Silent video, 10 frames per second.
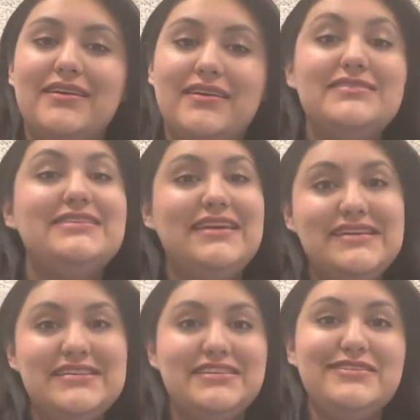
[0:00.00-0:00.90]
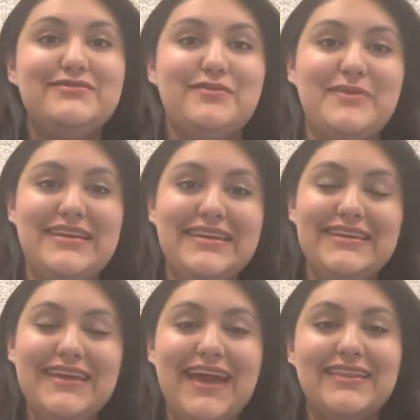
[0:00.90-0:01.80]
The A section is
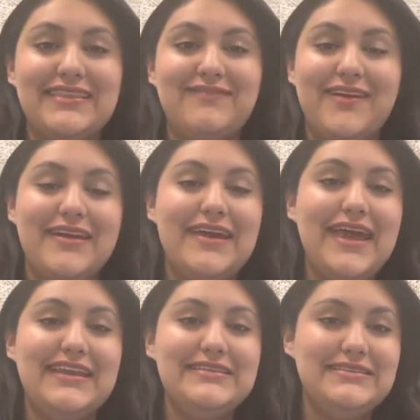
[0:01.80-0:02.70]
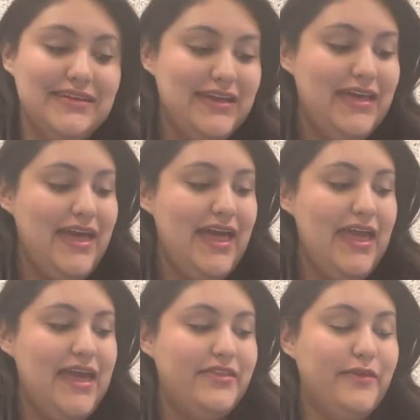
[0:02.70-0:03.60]
repeated at the very end,
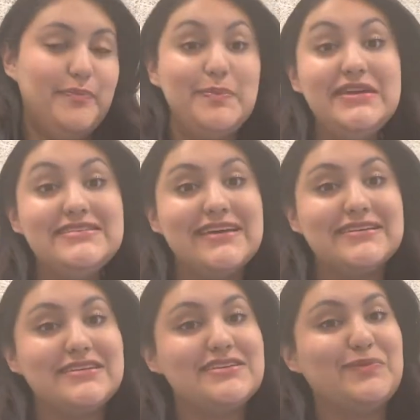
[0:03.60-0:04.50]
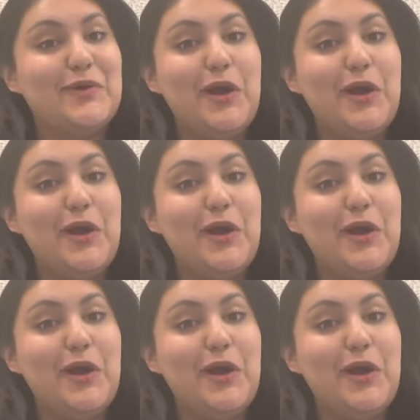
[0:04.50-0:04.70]
and the B section is where